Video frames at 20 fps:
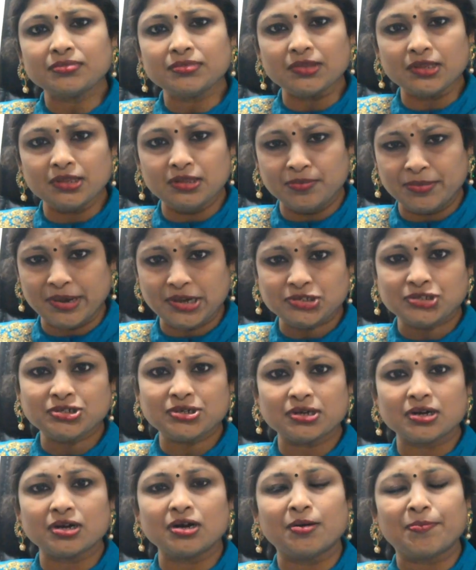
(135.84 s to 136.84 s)
the
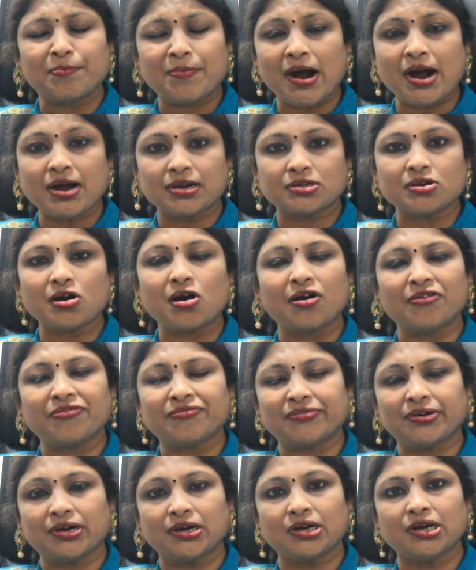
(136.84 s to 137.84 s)
major part of
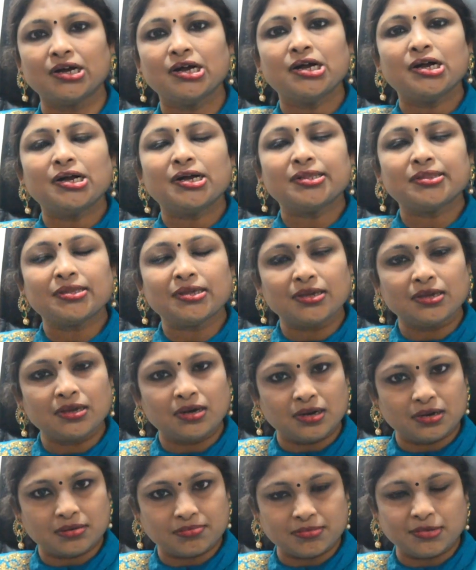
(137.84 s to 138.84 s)
the
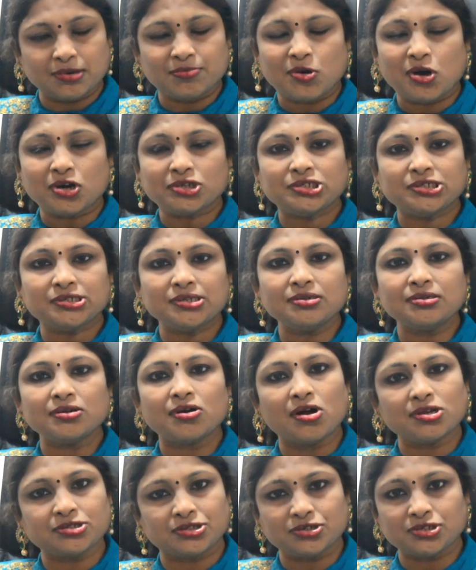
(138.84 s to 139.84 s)
abortion
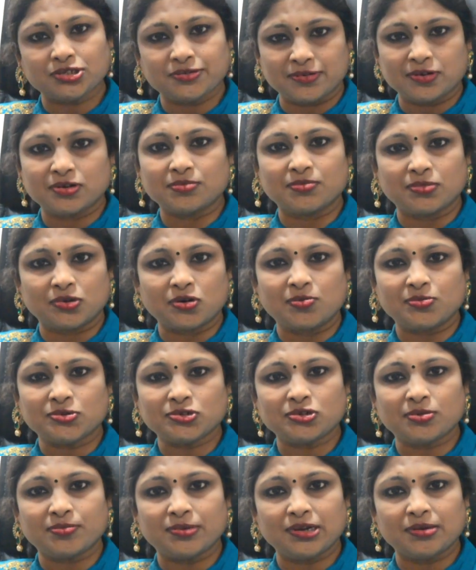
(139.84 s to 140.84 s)
constitutes for
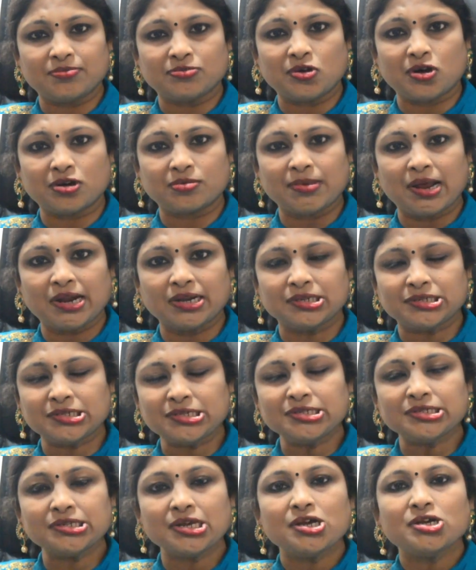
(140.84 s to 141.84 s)
chromosomal
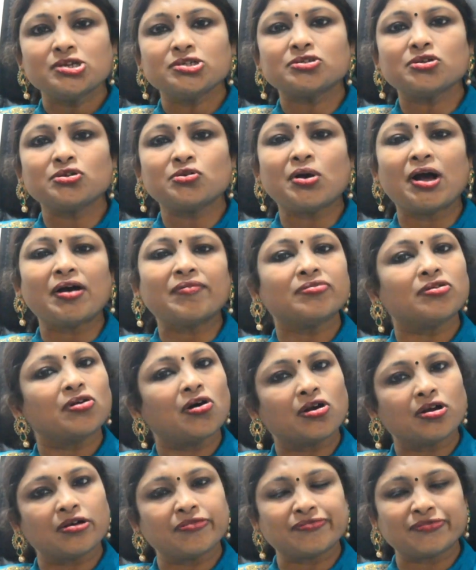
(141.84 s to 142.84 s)
abnormalities. So you have a
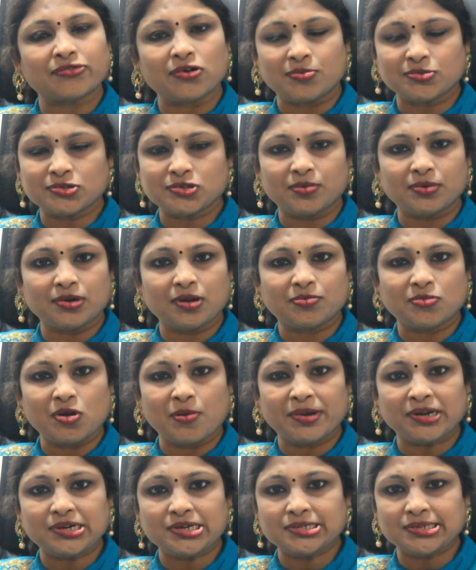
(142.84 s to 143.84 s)
lot of chromosomal
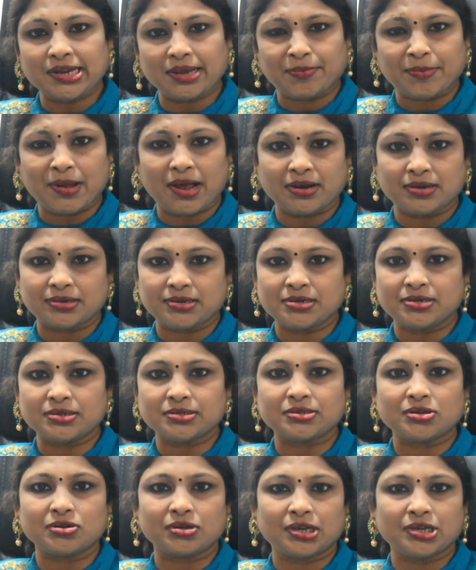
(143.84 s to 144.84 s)
abnormalities like parental
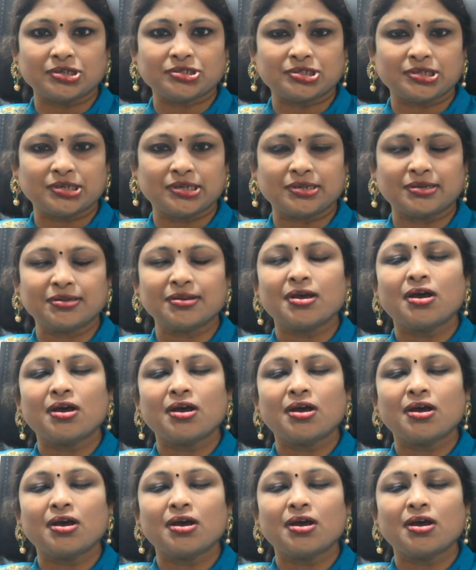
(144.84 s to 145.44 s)
dislocation